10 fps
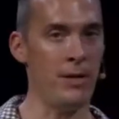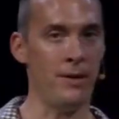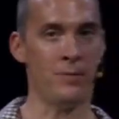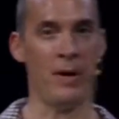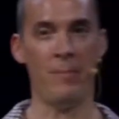
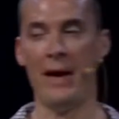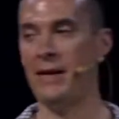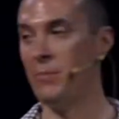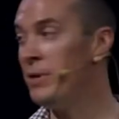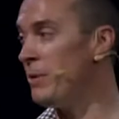by
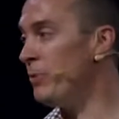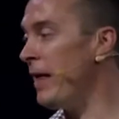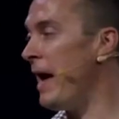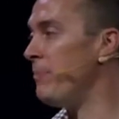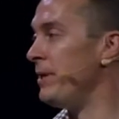making people
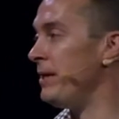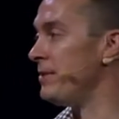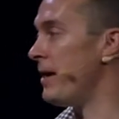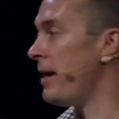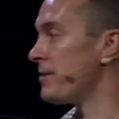happy is
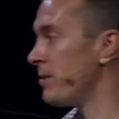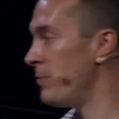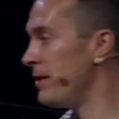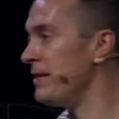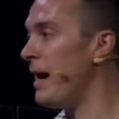not
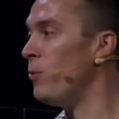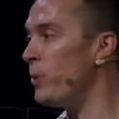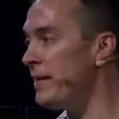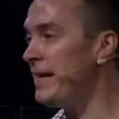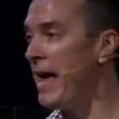something that
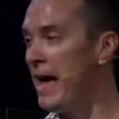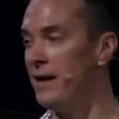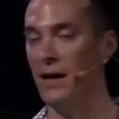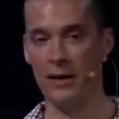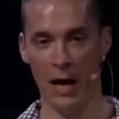we can
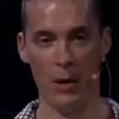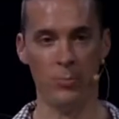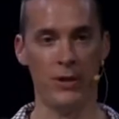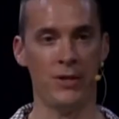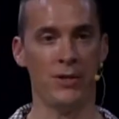
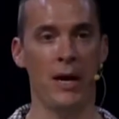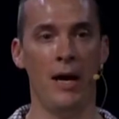accomplish.